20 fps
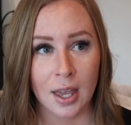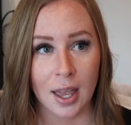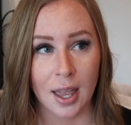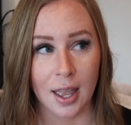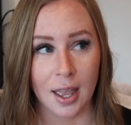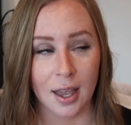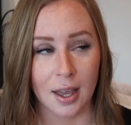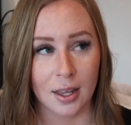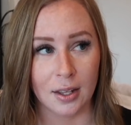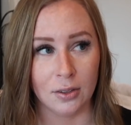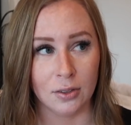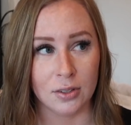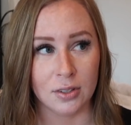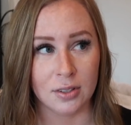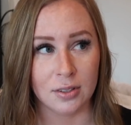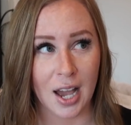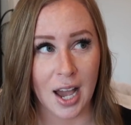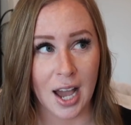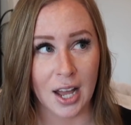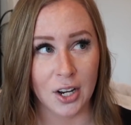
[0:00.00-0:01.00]
And
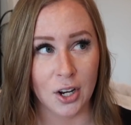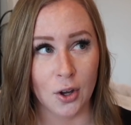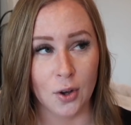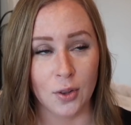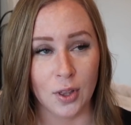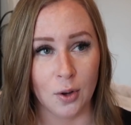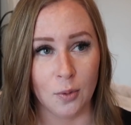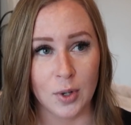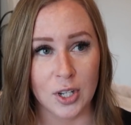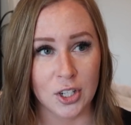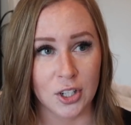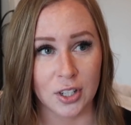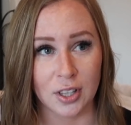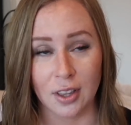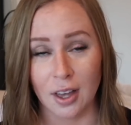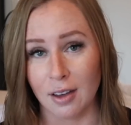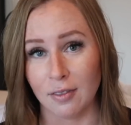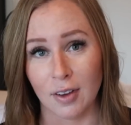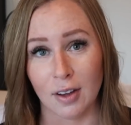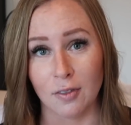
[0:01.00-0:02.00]
I know that we should
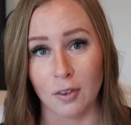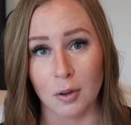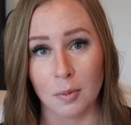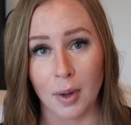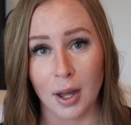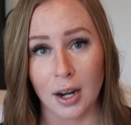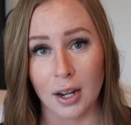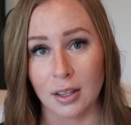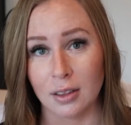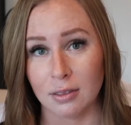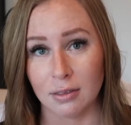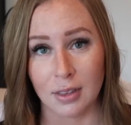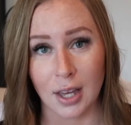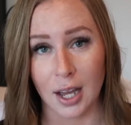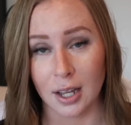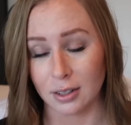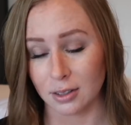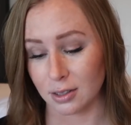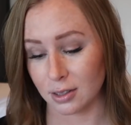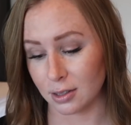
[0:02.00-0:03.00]
love everybody.
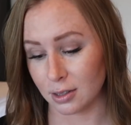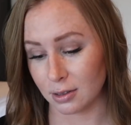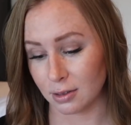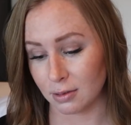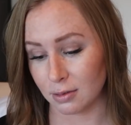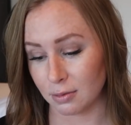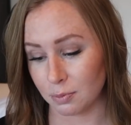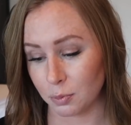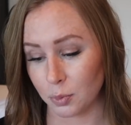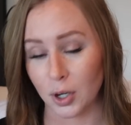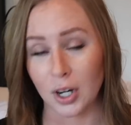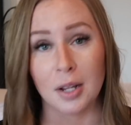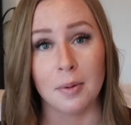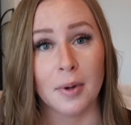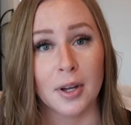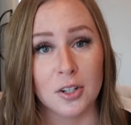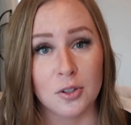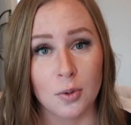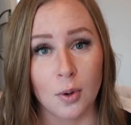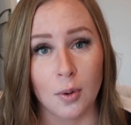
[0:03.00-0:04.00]
That's pretty
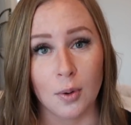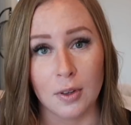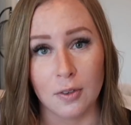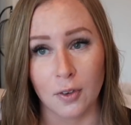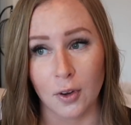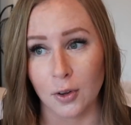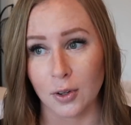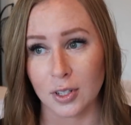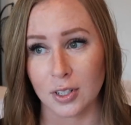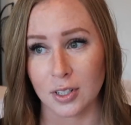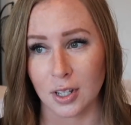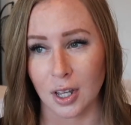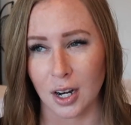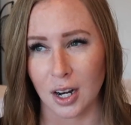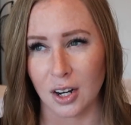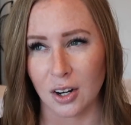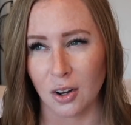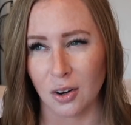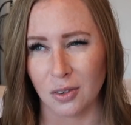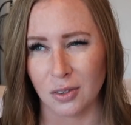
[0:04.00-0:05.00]
much what we focus on.
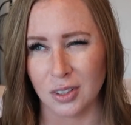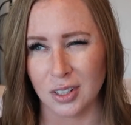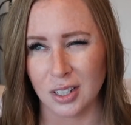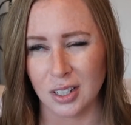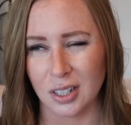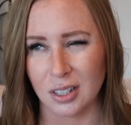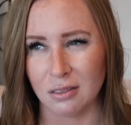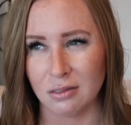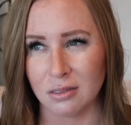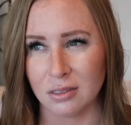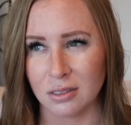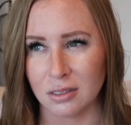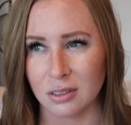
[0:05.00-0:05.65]
I don't really